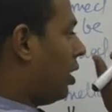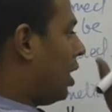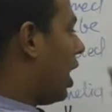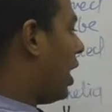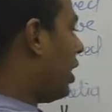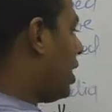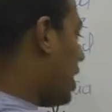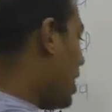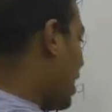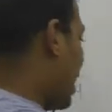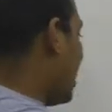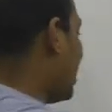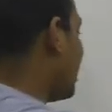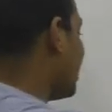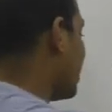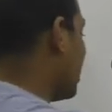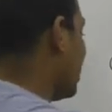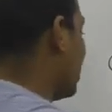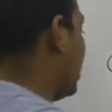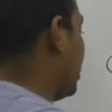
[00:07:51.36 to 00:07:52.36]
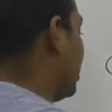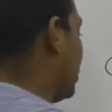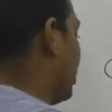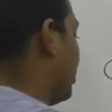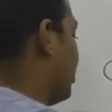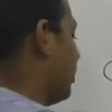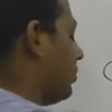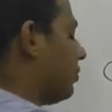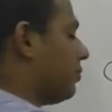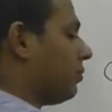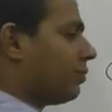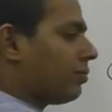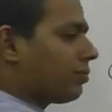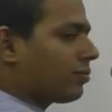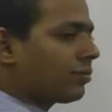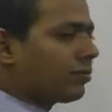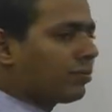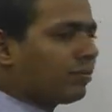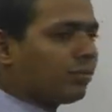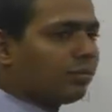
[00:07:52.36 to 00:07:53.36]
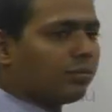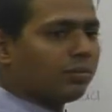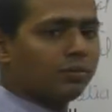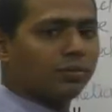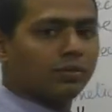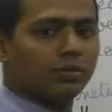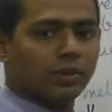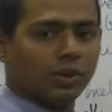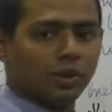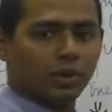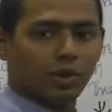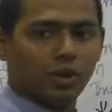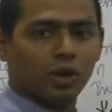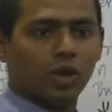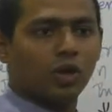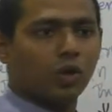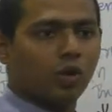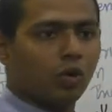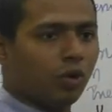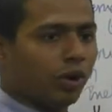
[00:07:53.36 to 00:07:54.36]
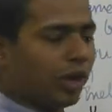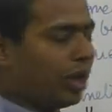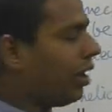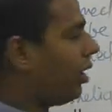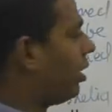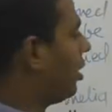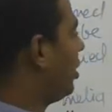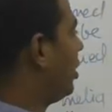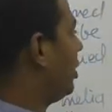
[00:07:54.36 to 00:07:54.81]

And hell is in India. Yes. Okay.